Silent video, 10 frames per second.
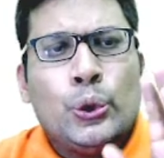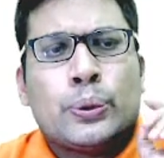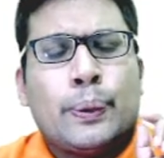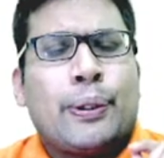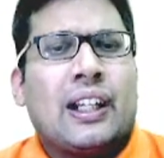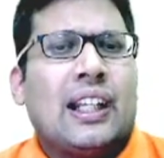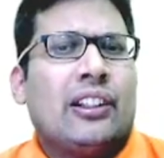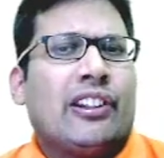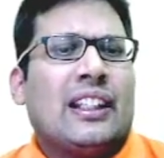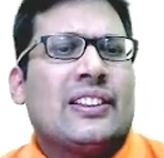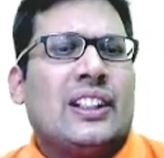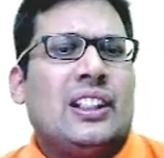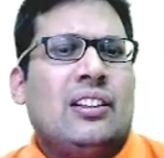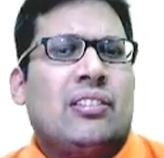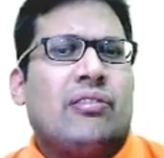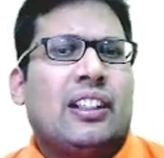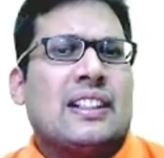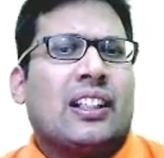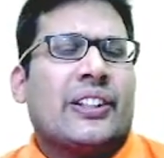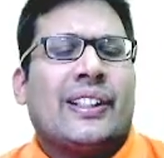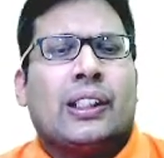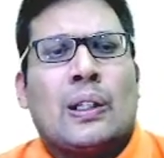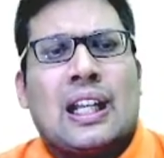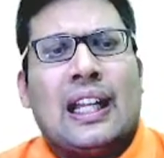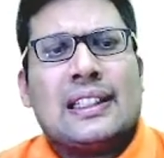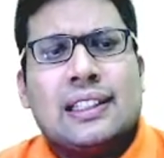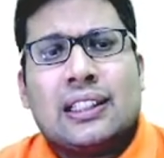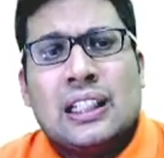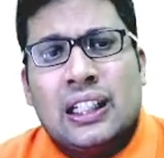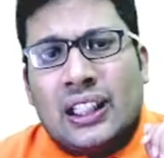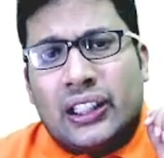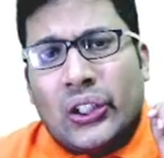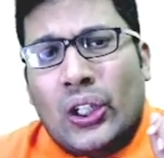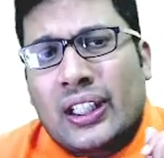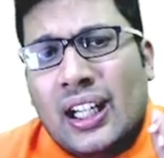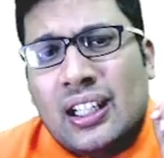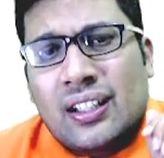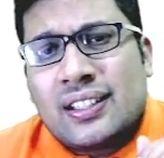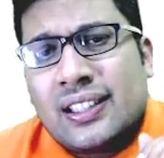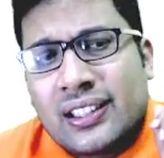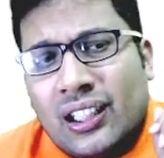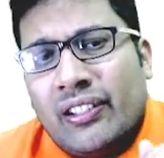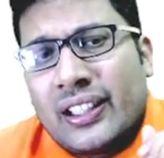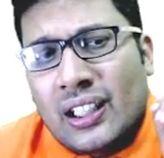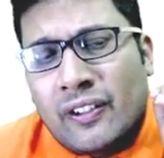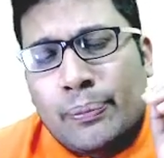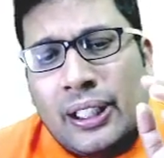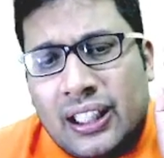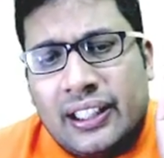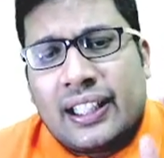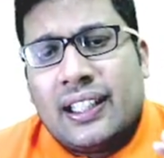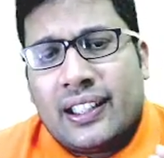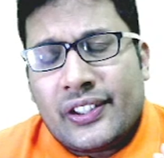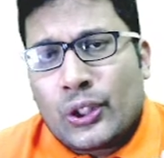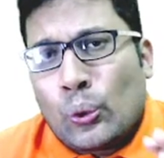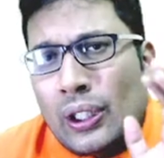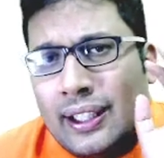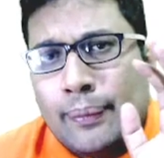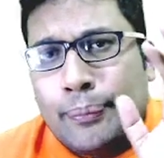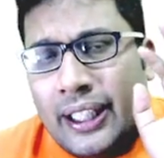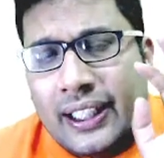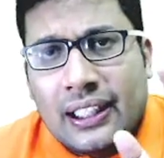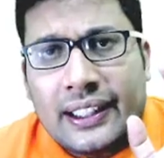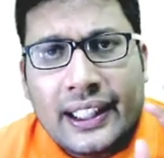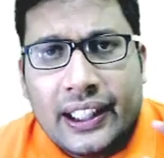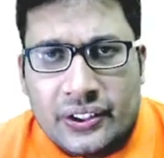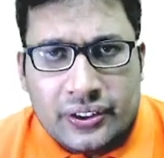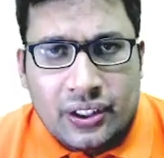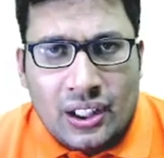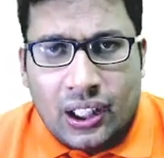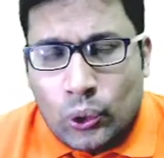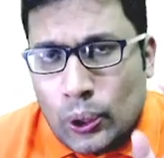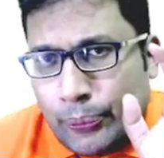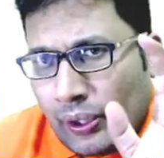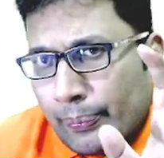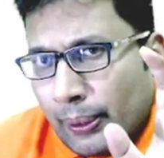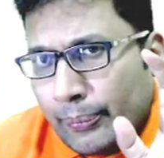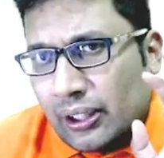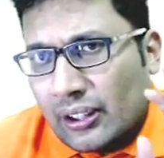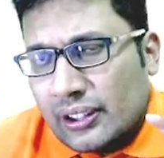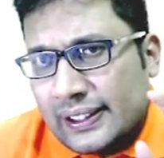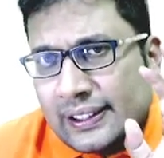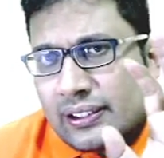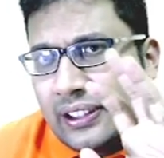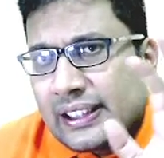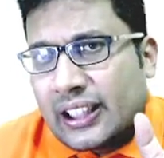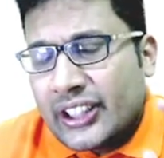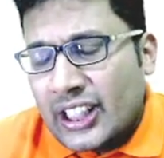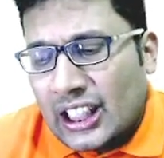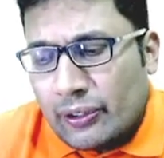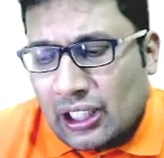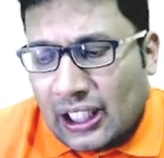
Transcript: newspaper item you can see, we discussed in our classes, doctor and nurses convicted for medical negligence, Kollam medical case. I hope you remember this discussion in our